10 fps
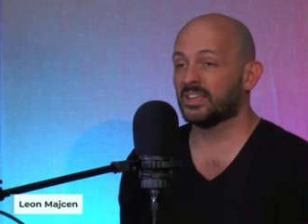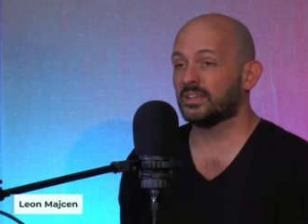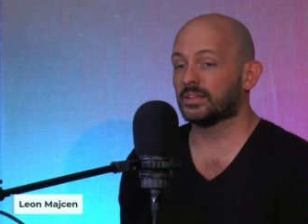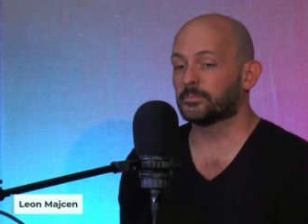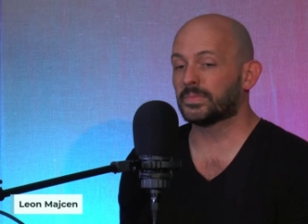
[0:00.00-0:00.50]

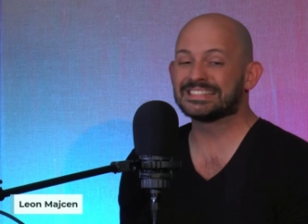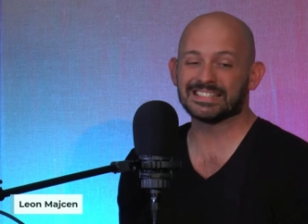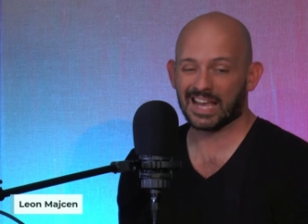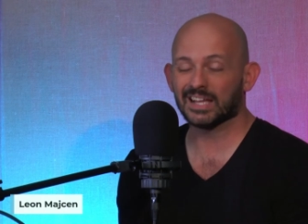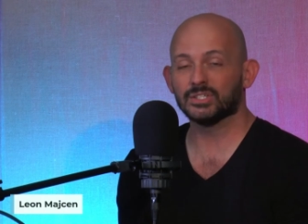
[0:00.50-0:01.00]
thing.
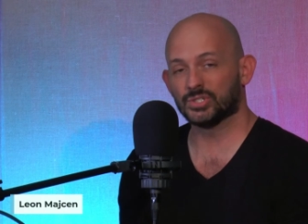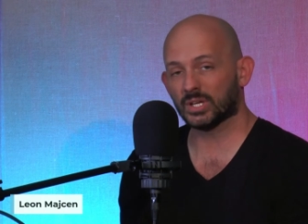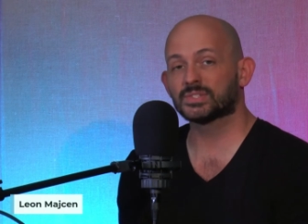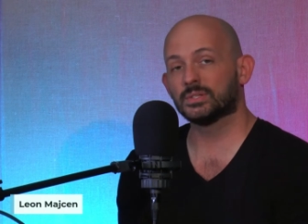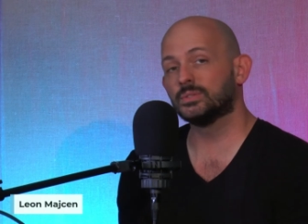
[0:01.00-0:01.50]
It's not
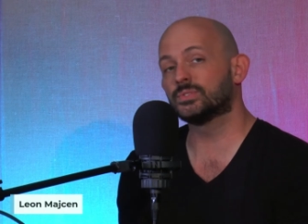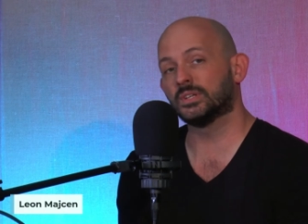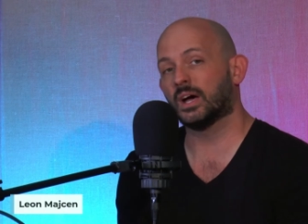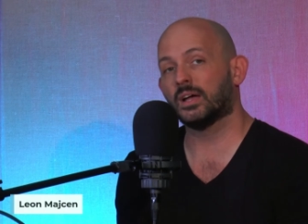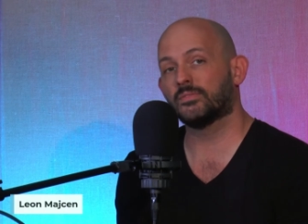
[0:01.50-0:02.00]
just Hooch
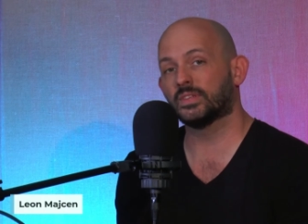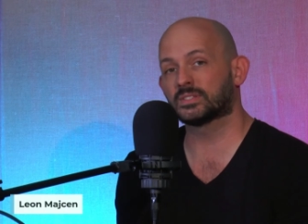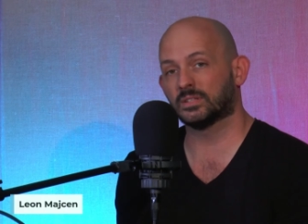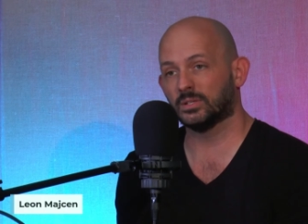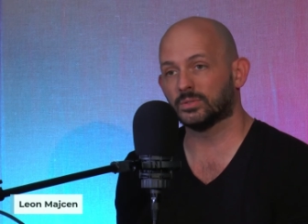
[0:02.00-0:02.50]
and Hive that's
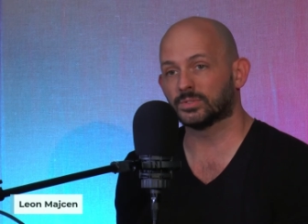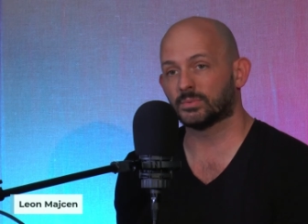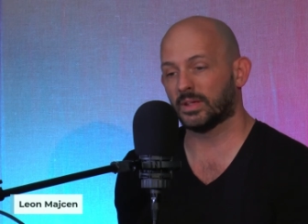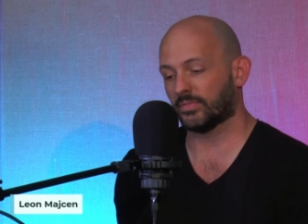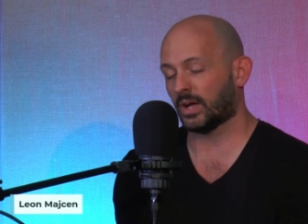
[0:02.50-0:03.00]
closed.
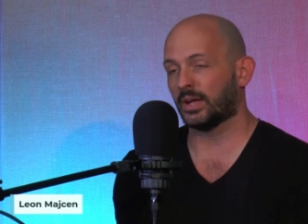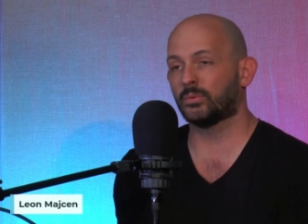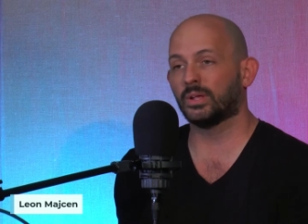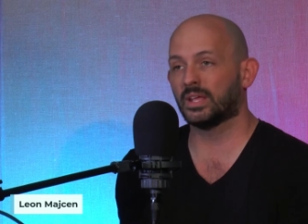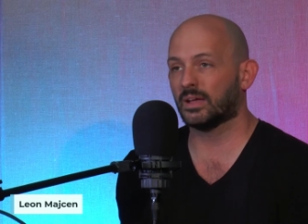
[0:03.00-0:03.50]
We have the
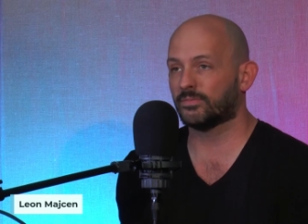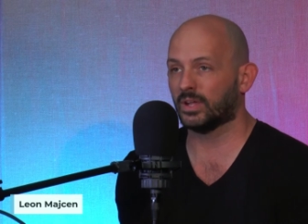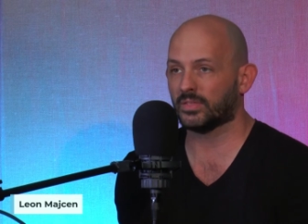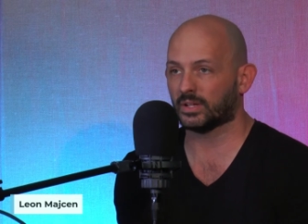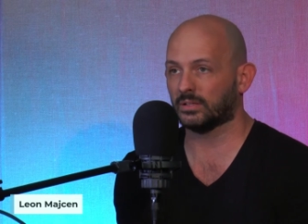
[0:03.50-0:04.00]
Hideaway
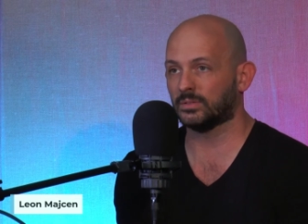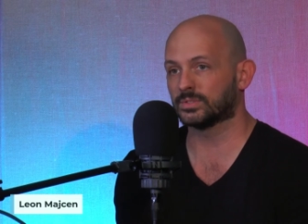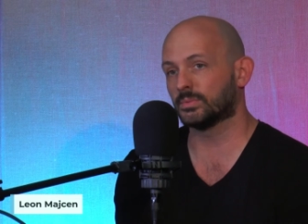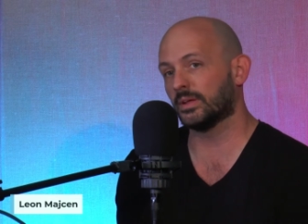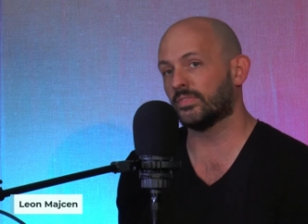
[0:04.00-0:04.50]
Cafe that
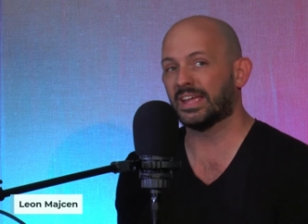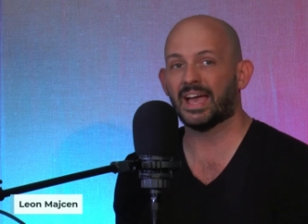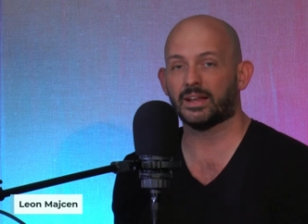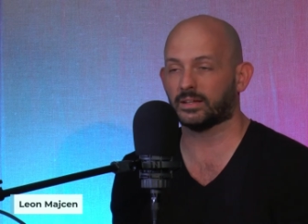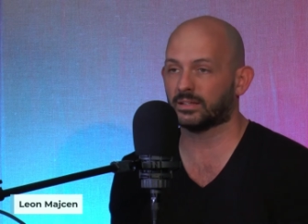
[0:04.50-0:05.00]
closed. We have the
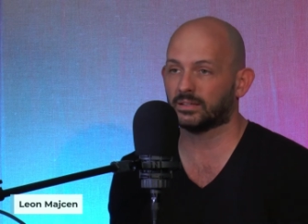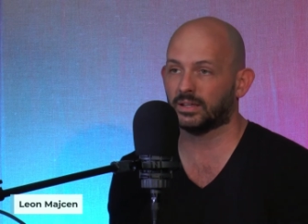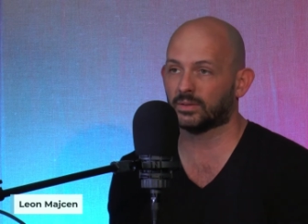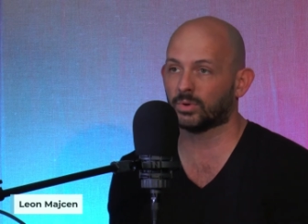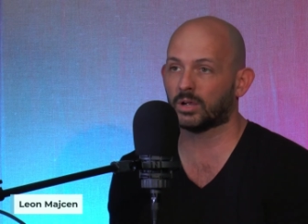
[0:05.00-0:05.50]
Attic
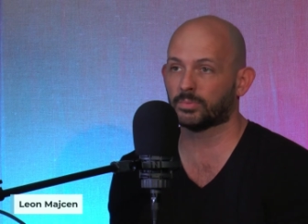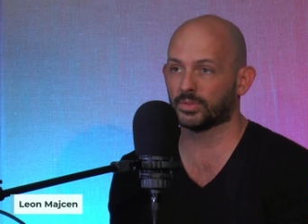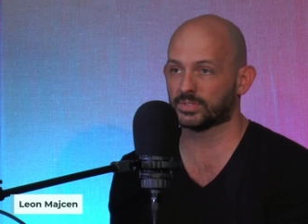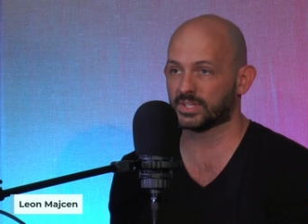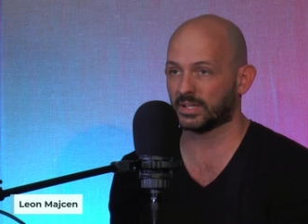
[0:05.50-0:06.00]
at Rock
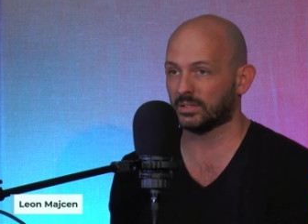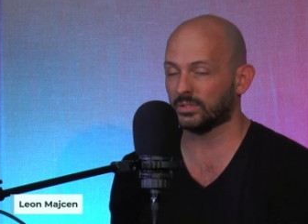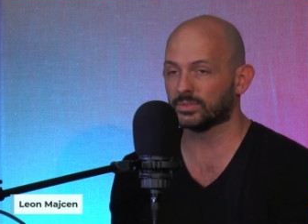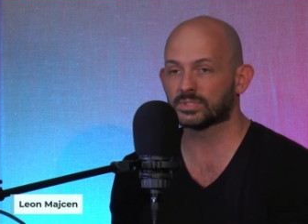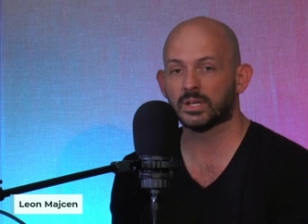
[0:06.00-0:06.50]
Brothers that
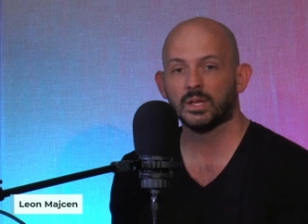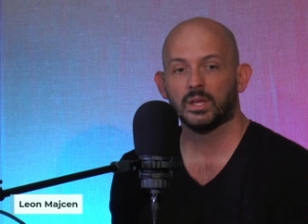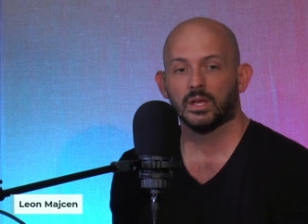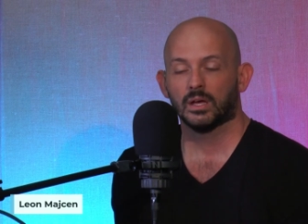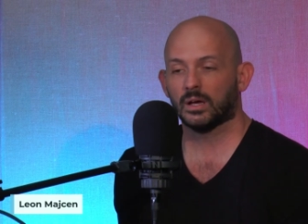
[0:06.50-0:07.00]
closed.
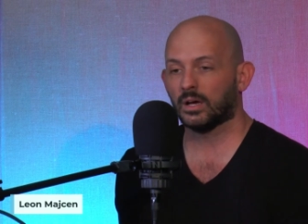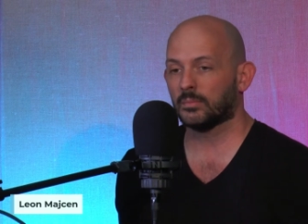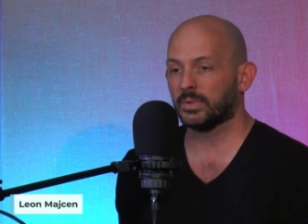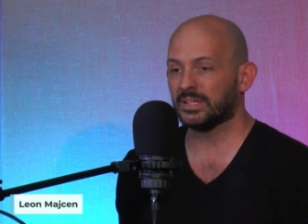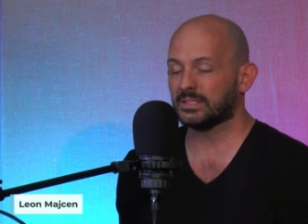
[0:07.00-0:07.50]

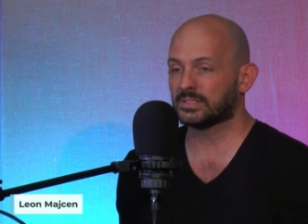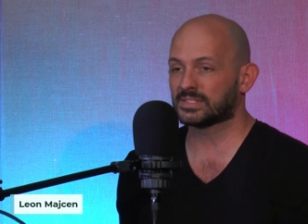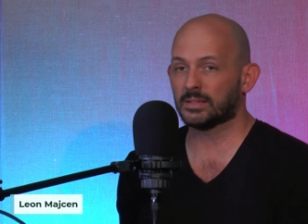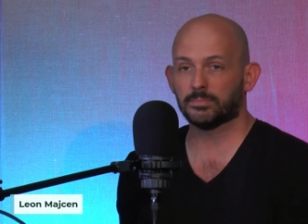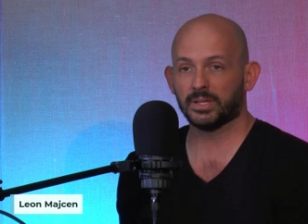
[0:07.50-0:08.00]
In
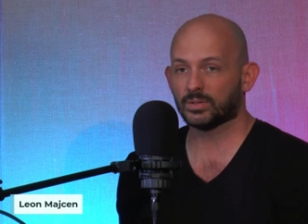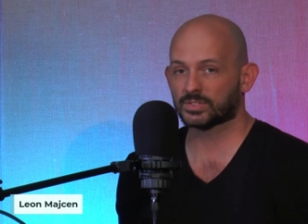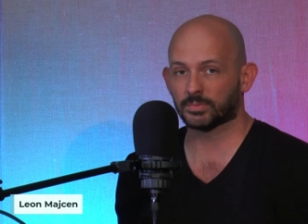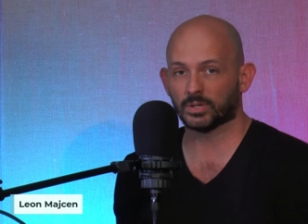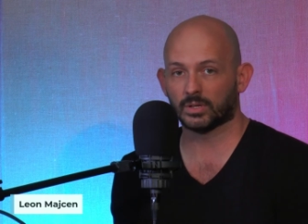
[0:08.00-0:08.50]
St.
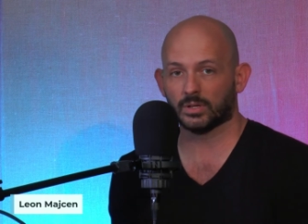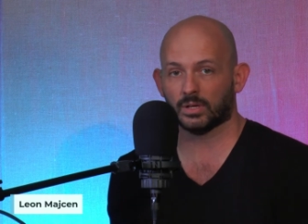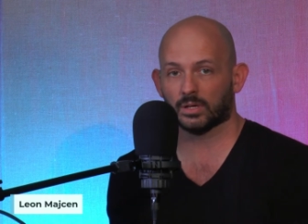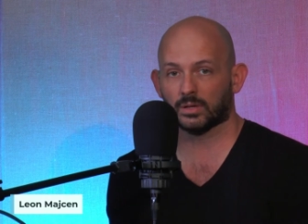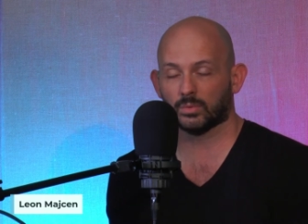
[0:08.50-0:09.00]
Petersburg,
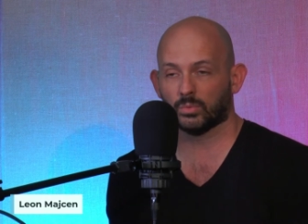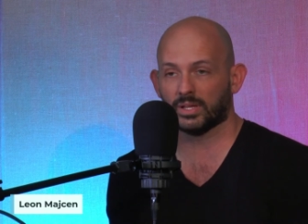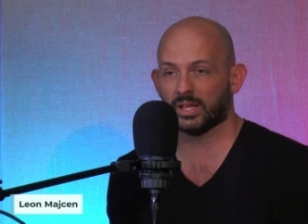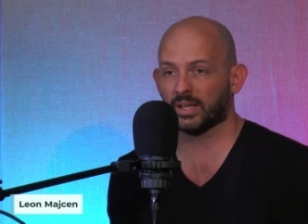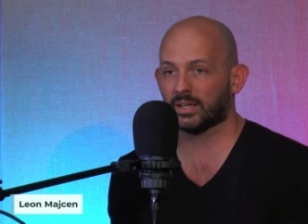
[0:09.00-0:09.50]

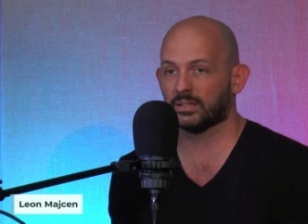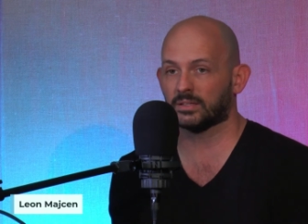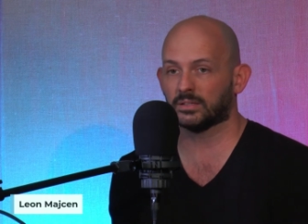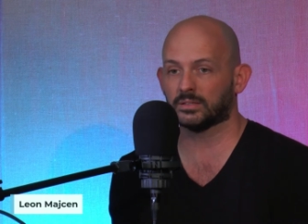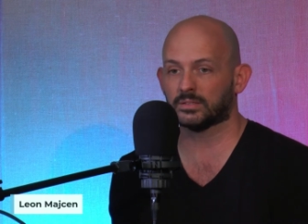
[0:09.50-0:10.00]
we
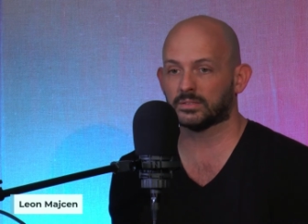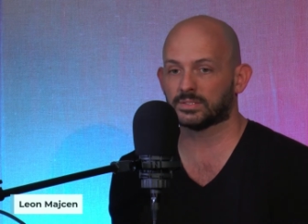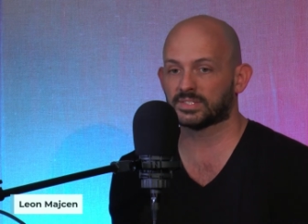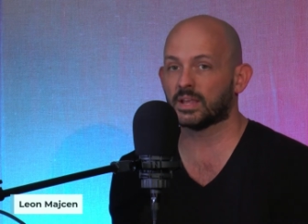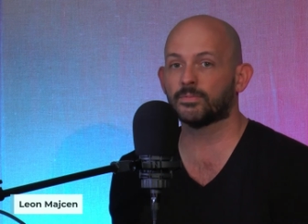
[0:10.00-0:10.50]
had
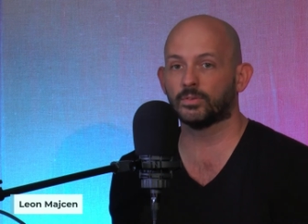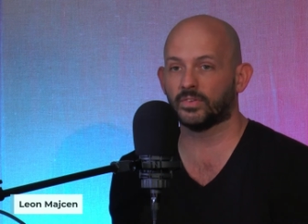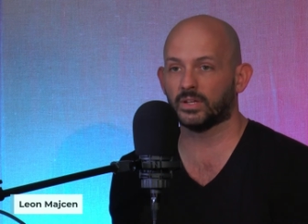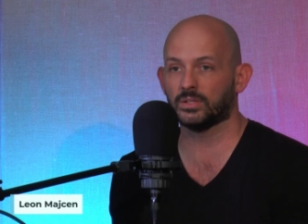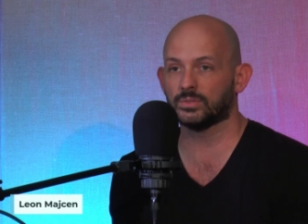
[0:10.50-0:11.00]
several
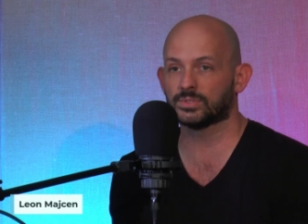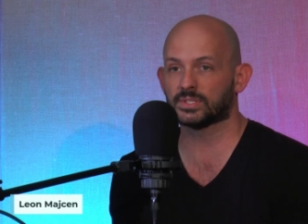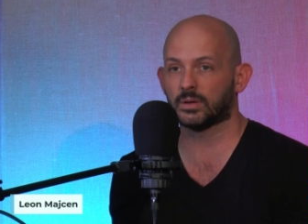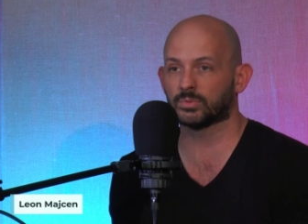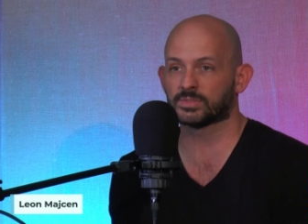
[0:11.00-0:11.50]
venues
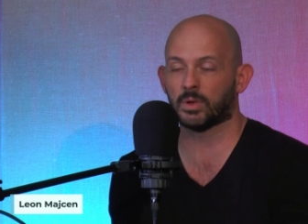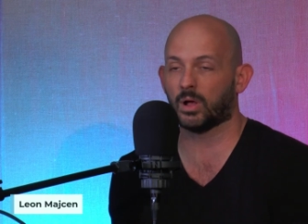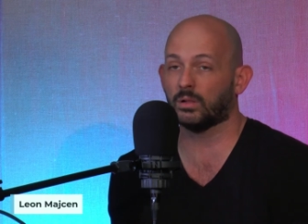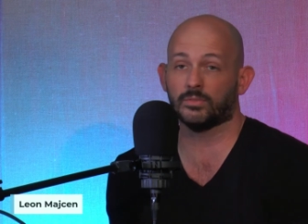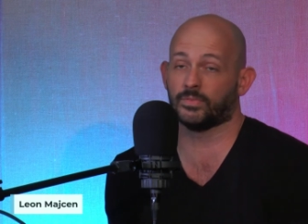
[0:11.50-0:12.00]
that were small.
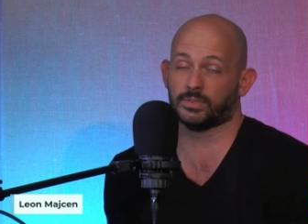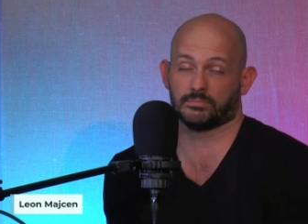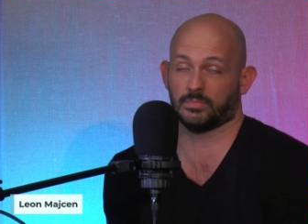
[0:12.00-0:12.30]
All of